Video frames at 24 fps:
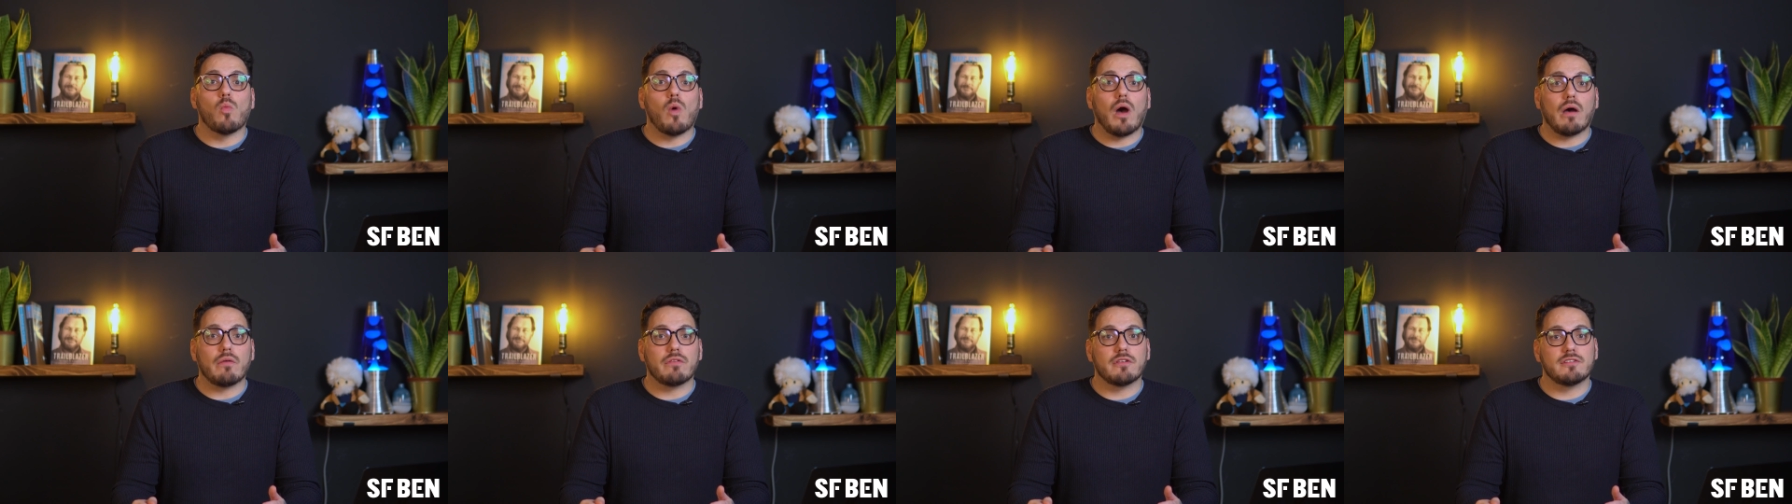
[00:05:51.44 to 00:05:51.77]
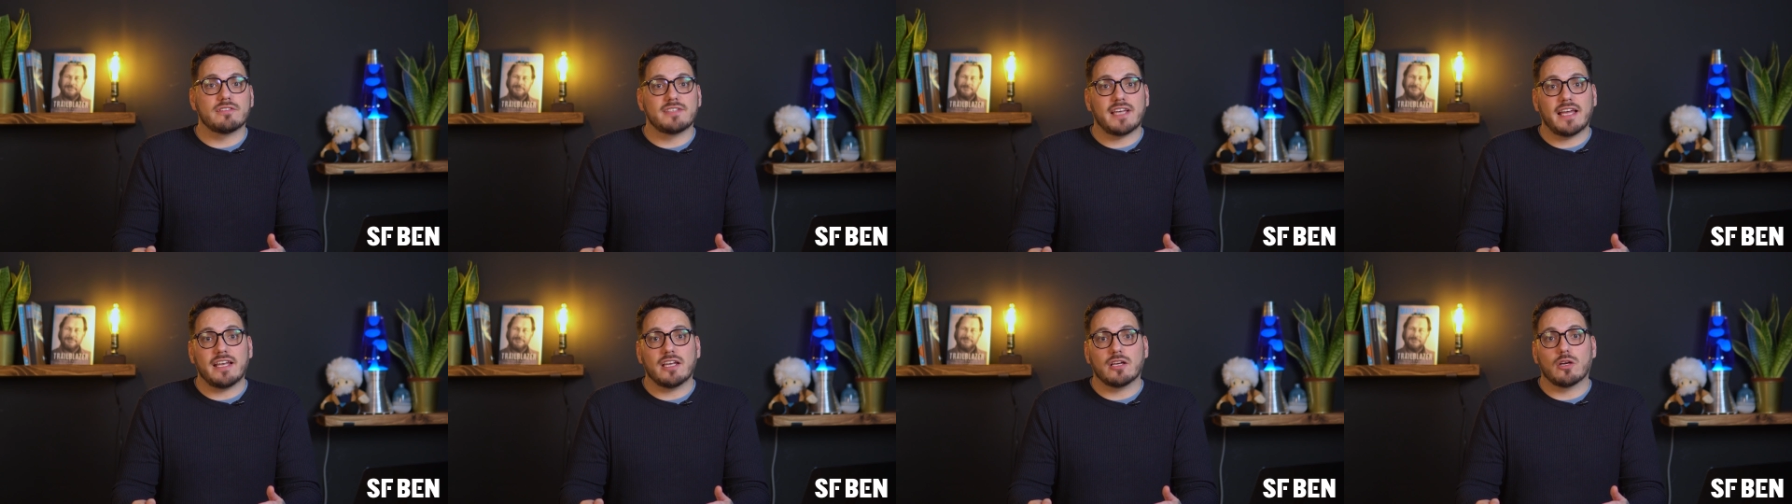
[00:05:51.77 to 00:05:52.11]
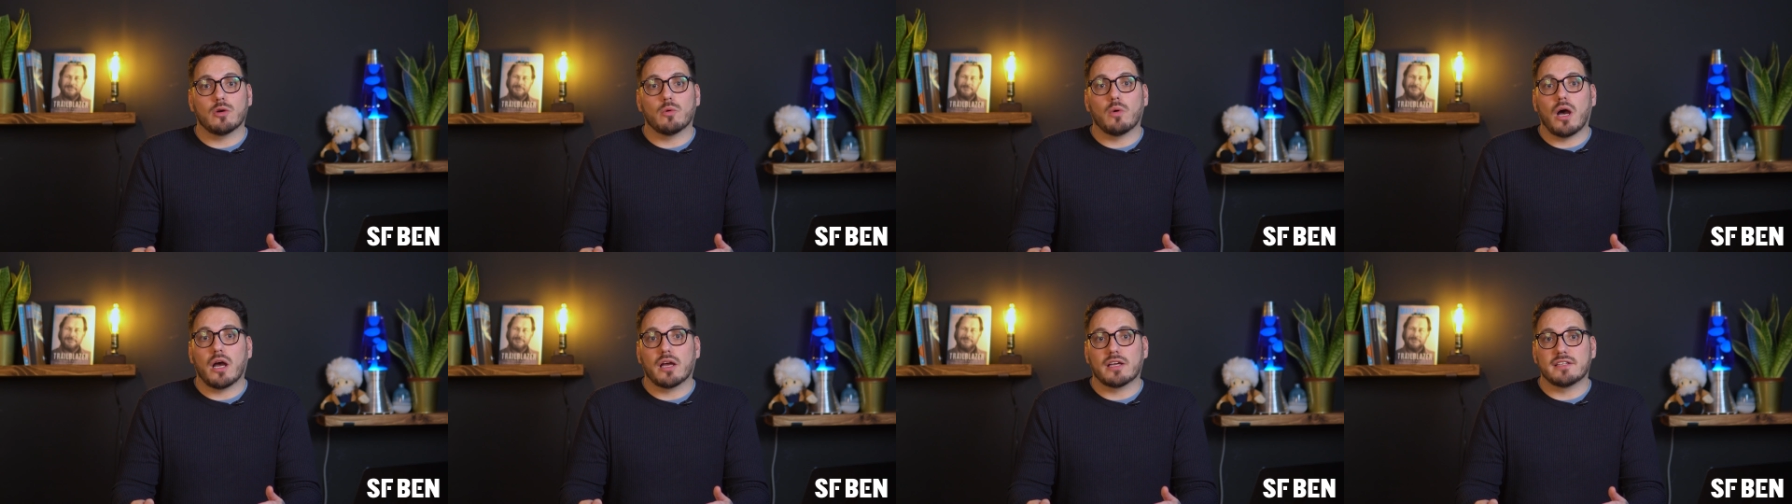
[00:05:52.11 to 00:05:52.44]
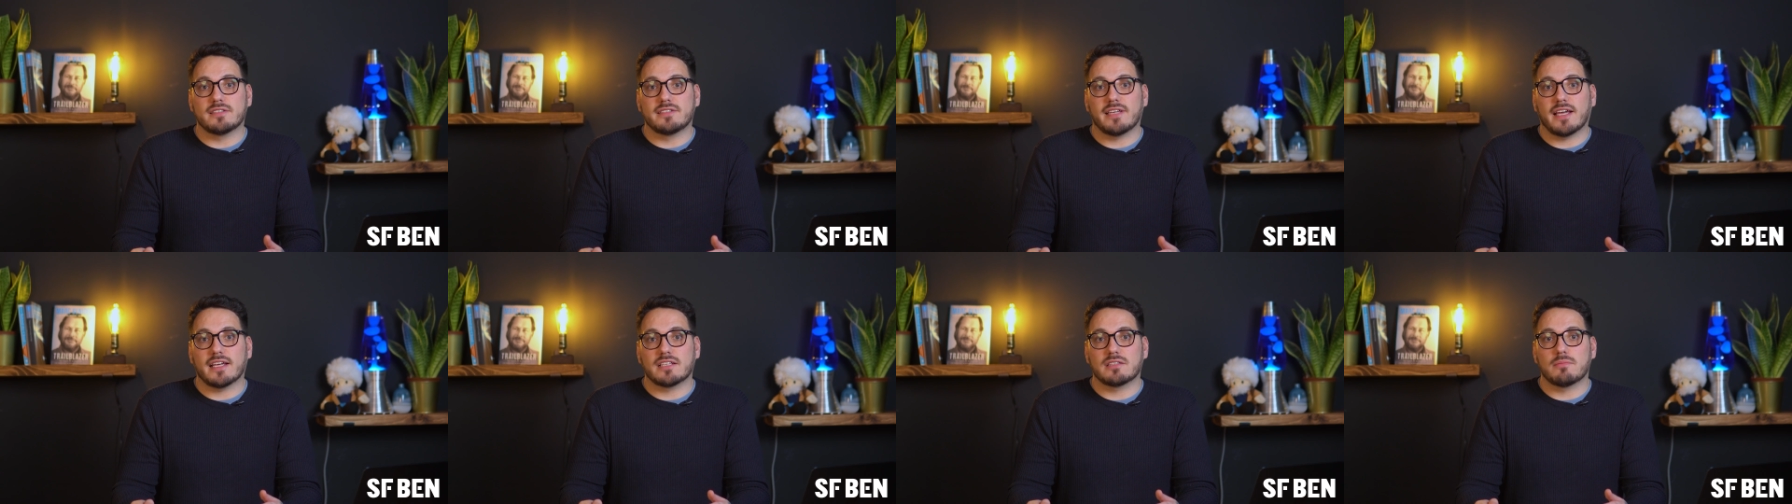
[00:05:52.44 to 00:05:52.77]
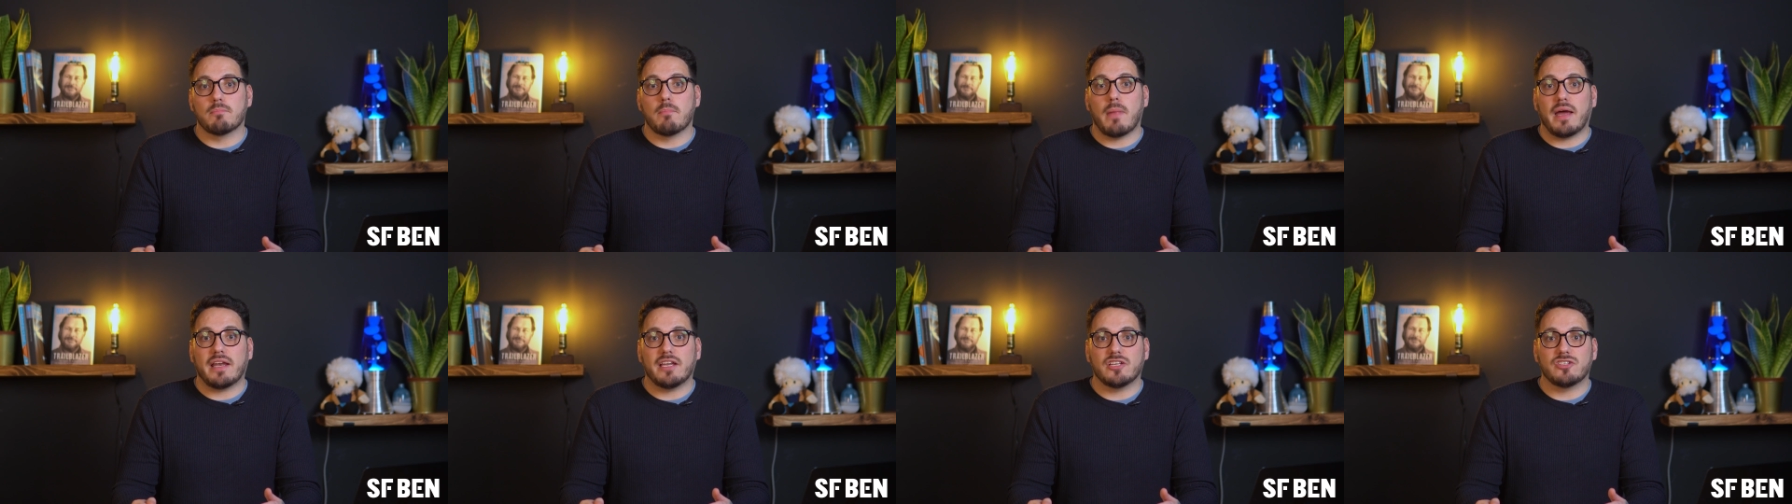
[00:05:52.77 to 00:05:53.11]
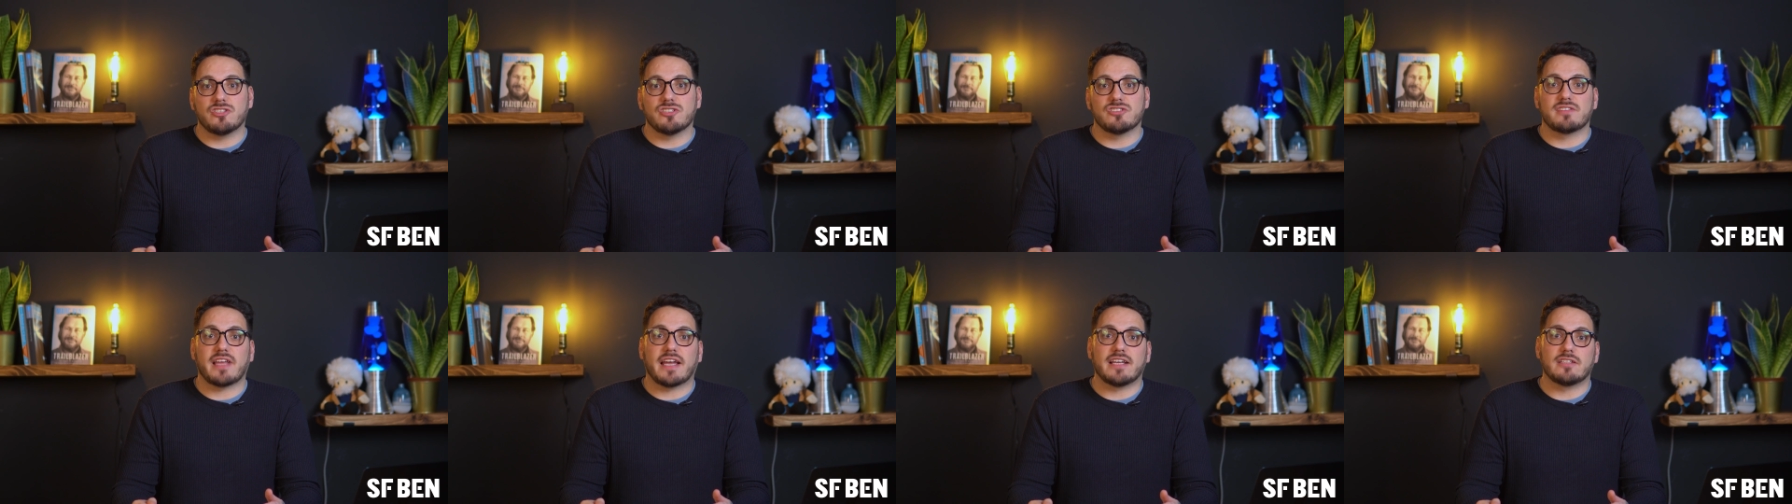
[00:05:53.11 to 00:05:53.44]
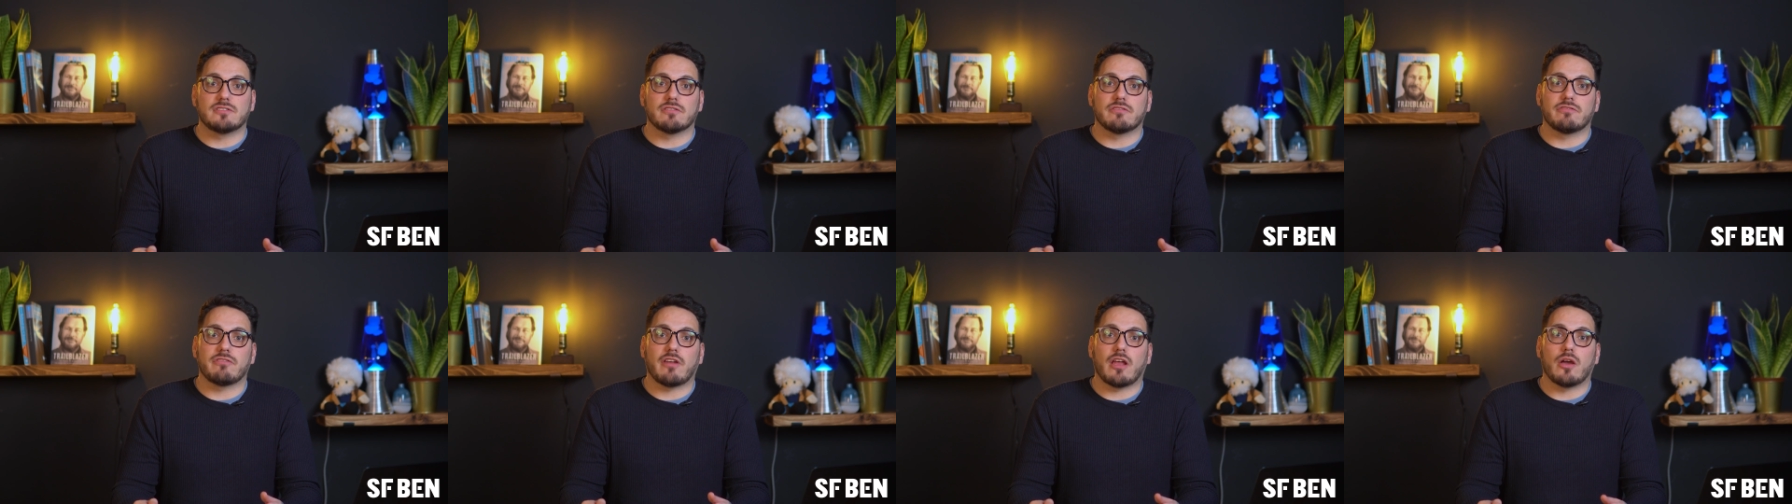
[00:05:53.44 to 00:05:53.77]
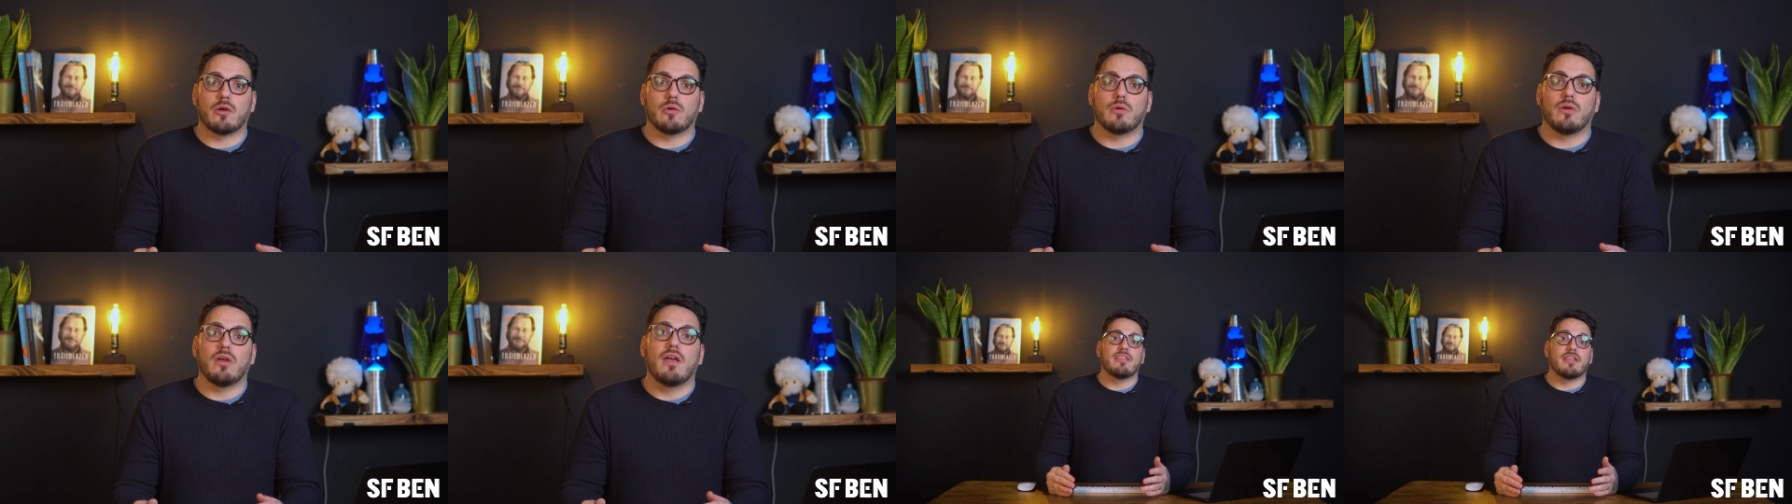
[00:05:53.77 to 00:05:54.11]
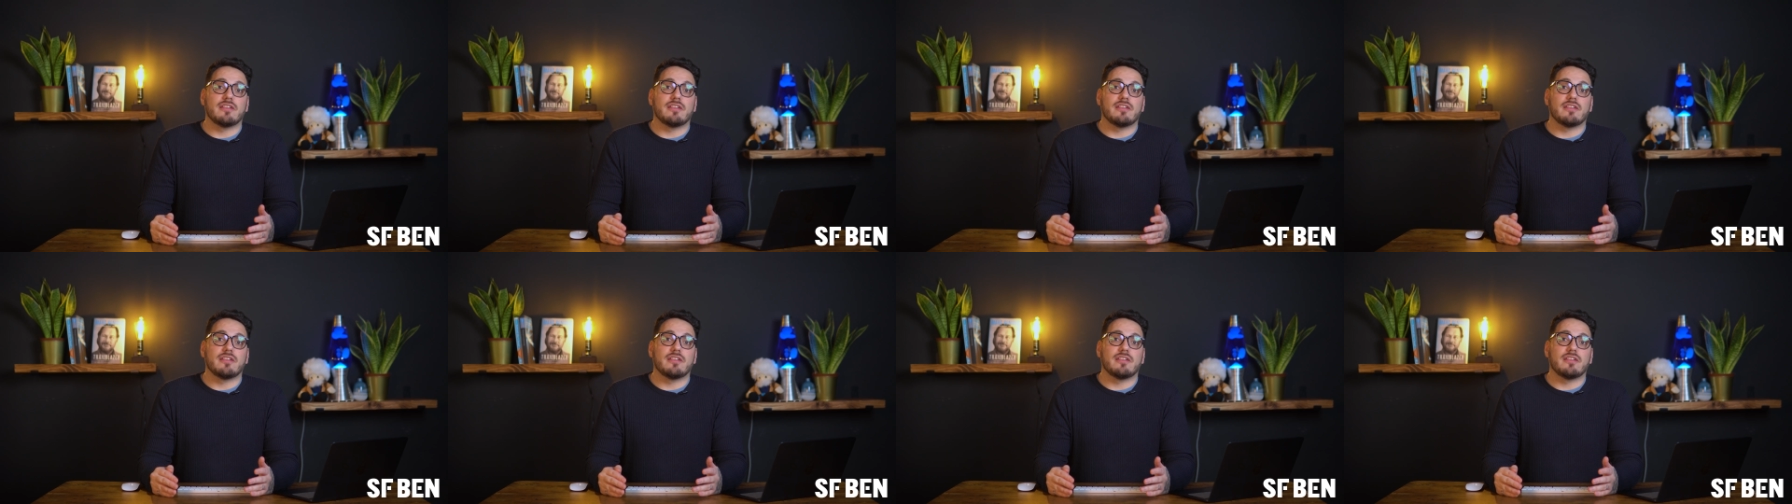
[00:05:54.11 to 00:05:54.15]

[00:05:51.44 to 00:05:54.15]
While the technical architect manages data flow,